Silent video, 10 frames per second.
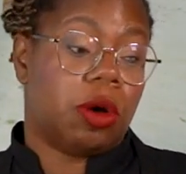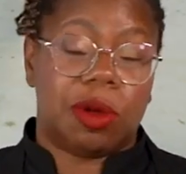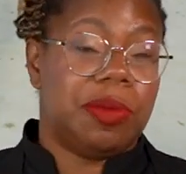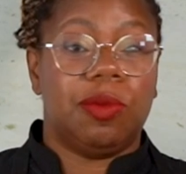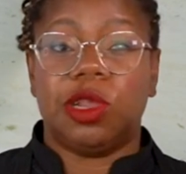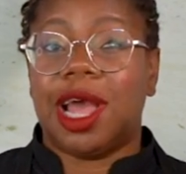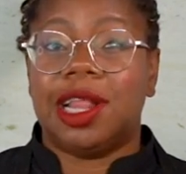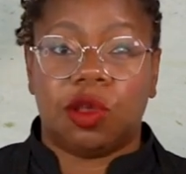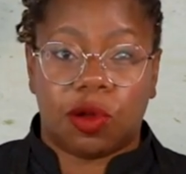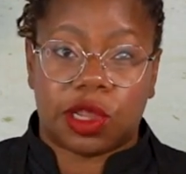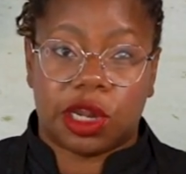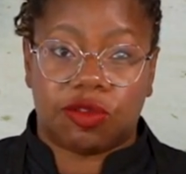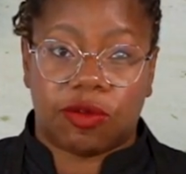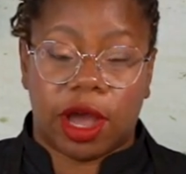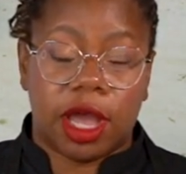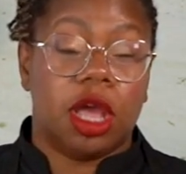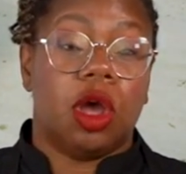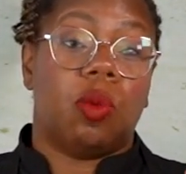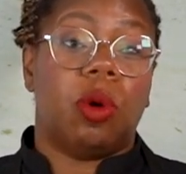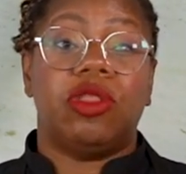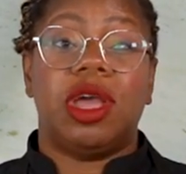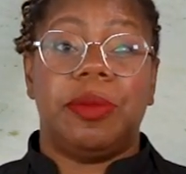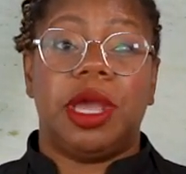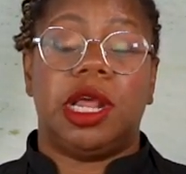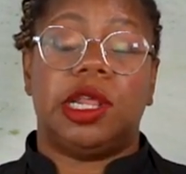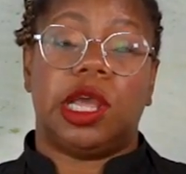When people say antioxidants, right, what they mean is